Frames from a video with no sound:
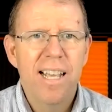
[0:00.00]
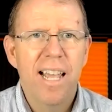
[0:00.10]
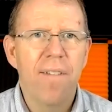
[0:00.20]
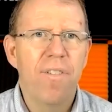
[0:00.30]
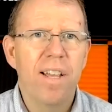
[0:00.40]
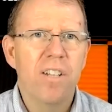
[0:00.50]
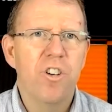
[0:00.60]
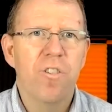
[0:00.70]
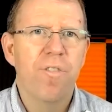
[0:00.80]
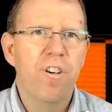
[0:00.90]
if it's
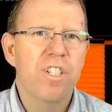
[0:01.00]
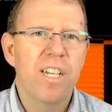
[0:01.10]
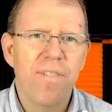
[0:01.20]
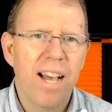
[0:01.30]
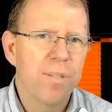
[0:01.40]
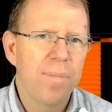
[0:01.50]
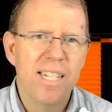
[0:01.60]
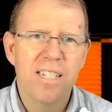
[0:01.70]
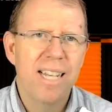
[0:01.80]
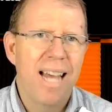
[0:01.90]
your first investment,
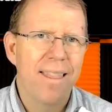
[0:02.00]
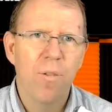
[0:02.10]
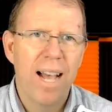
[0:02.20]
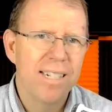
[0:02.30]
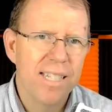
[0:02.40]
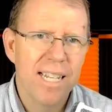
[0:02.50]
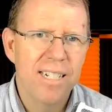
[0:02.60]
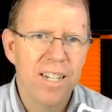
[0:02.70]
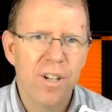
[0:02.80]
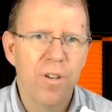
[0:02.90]
is not the wise thing
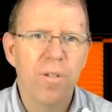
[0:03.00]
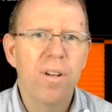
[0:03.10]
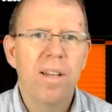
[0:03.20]
to do